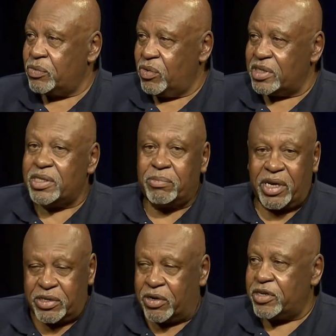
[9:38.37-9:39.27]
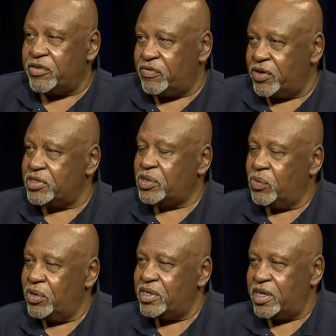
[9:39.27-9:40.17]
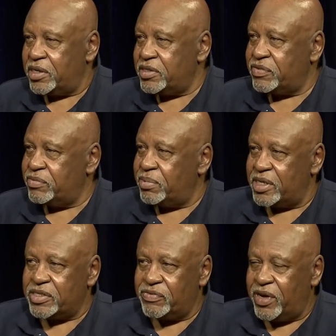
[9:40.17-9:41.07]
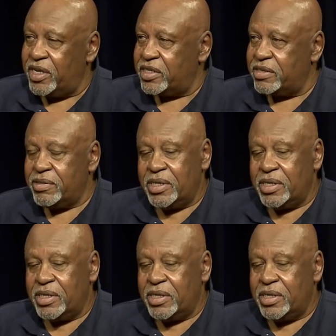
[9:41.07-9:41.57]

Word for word: one of the minority affairs coordinators for Pennsylvania.